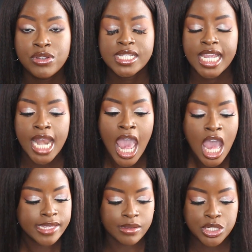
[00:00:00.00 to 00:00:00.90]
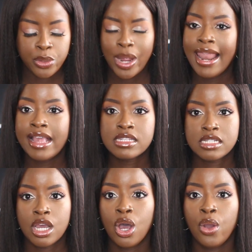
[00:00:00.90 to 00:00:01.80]
routine. So I'll do cleanse,
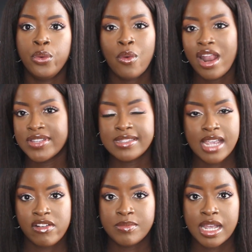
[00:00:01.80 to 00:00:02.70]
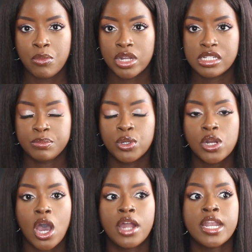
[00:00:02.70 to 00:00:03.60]
tone, whatever serums I wanted to put
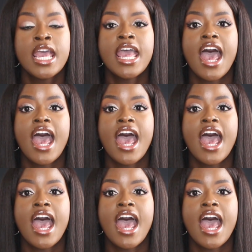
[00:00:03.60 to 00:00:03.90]
on,